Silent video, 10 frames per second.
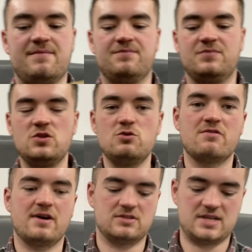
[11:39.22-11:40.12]
new
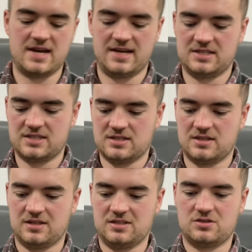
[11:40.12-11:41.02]
without tags.
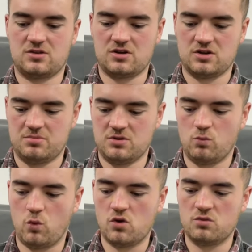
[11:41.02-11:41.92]
Like, I'm gonna put
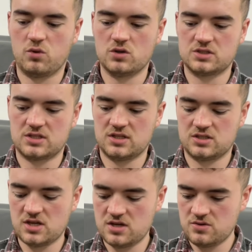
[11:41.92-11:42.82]
worn once in the
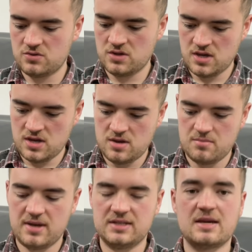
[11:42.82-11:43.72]
title.
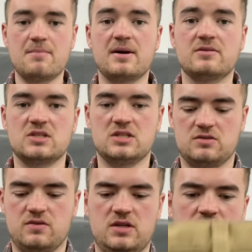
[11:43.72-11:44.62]
Pay £10 each for
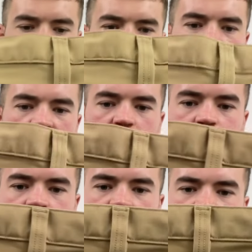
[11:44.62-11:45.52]
these.
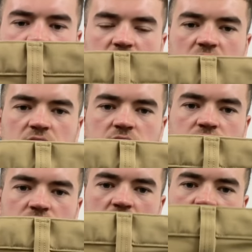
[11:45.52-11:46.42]
Yeah,
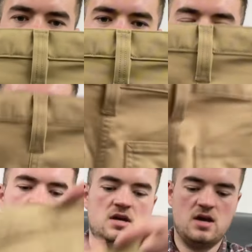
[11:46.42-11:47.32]
very nice,
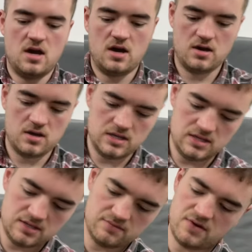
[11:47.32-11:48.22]

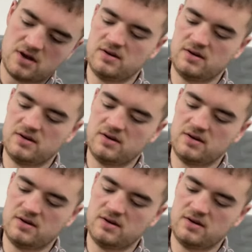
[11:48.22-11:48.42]
very